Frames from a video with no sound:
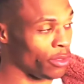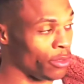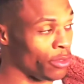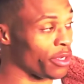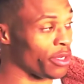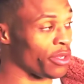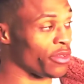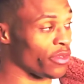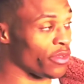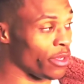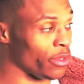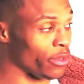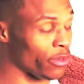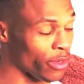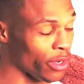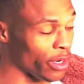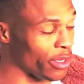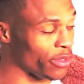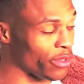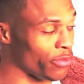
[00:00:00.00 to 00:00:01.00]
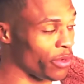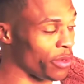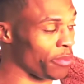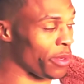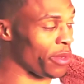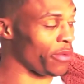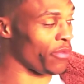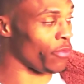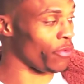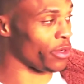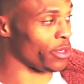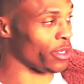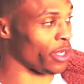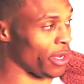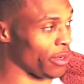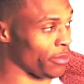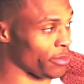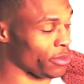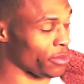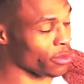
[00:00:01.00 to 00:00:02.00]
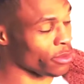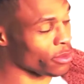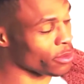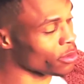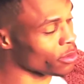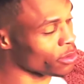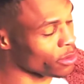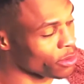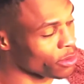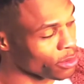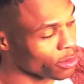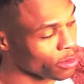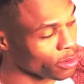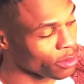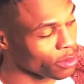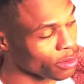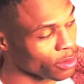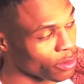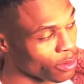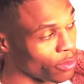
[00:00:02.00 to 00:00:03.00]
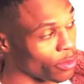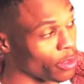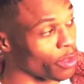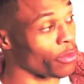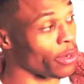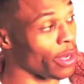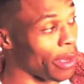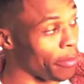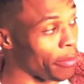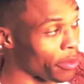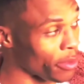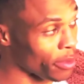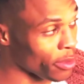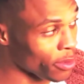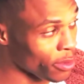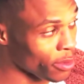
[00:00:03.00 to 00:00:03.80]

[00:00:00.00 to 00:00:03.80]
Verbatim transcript: You couldn't see it. You saw the replay four times. What, what happened?